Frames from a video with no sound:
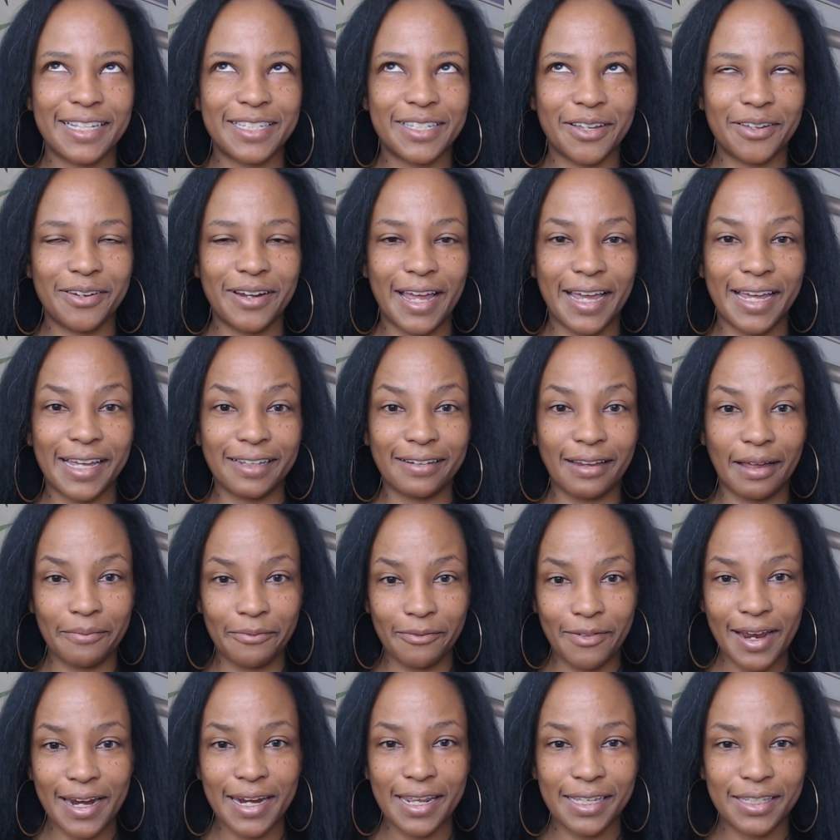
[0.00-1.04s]
So like, I'm
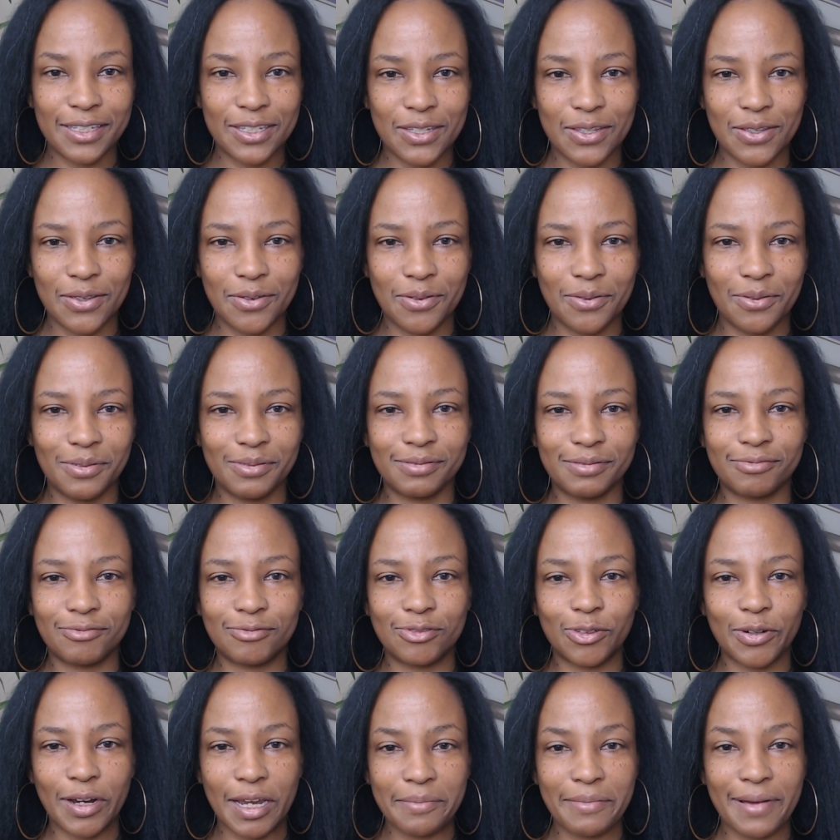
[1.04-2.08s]
ready to
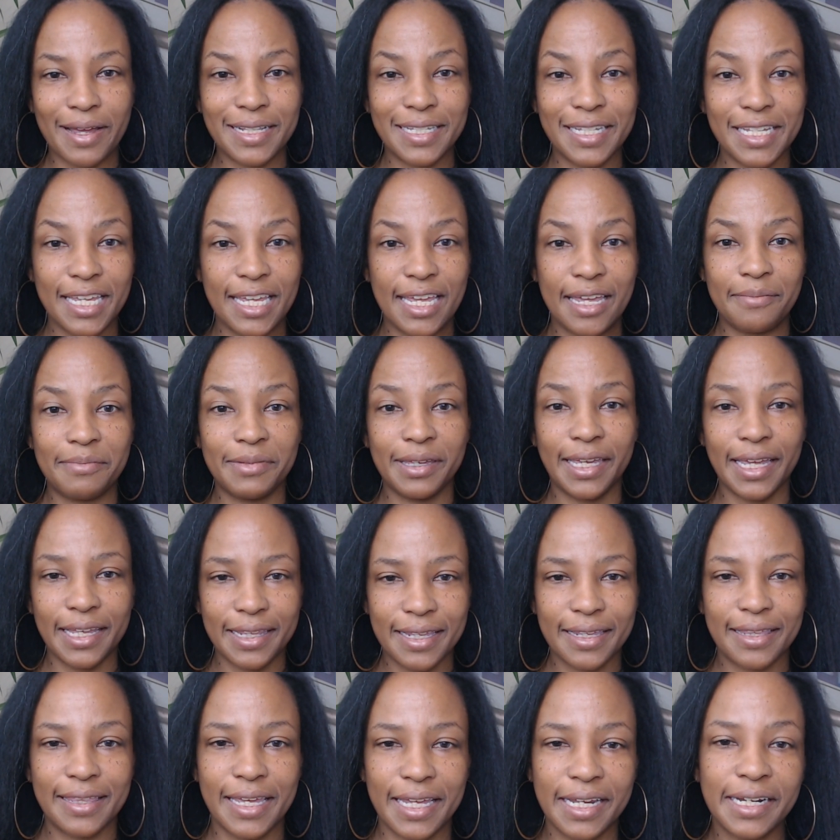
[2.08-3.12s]
train my team, get
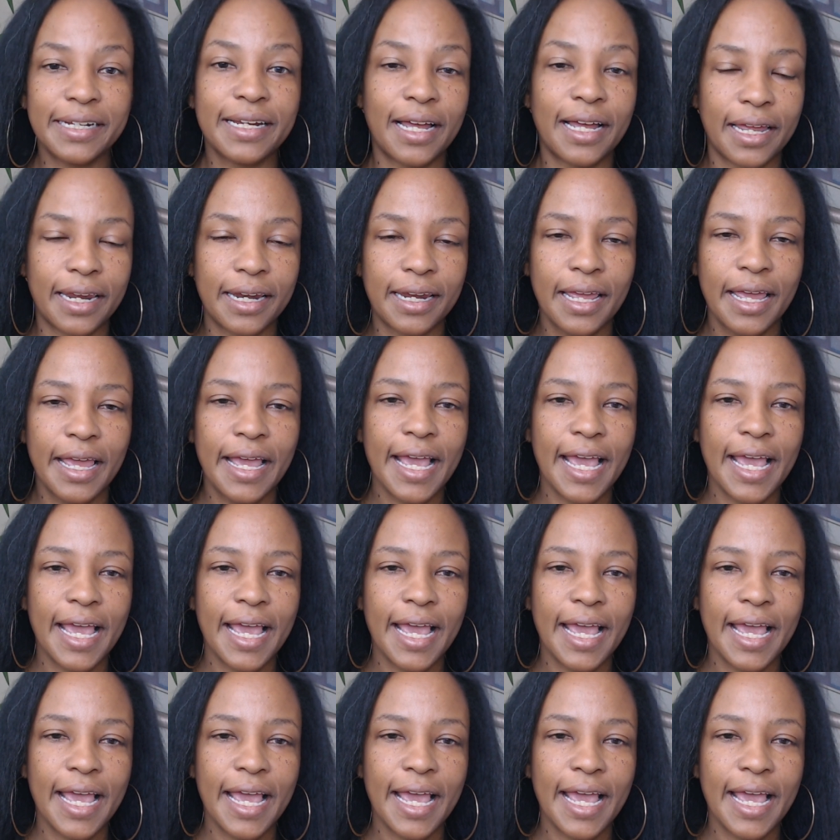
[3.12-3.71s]
the thing done.